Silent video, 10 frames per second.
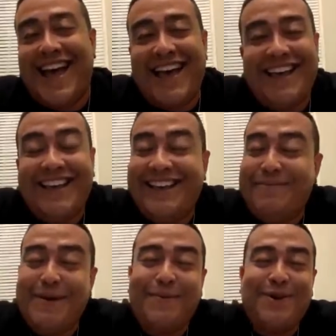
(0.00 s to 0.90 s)
Hey,
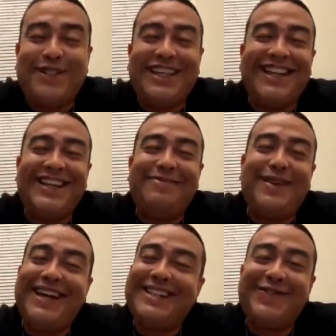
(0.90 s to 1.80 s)
Pitbull said it the
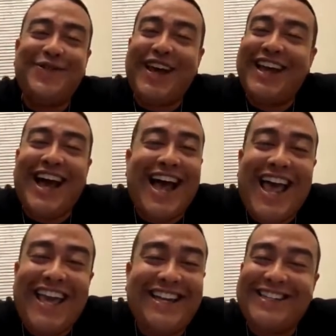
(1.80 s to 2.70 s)
best. If you ain't got
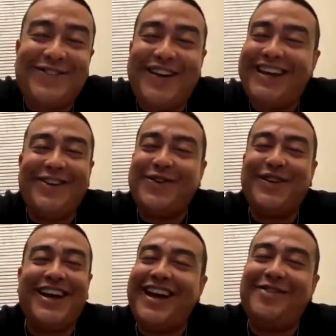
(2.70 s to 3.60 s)
haters, you ain't
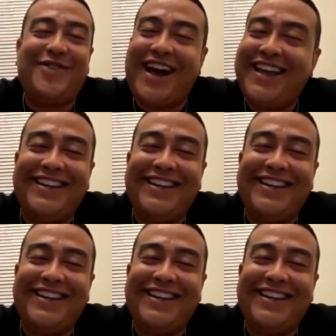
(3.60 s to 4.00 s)
doing nothing right.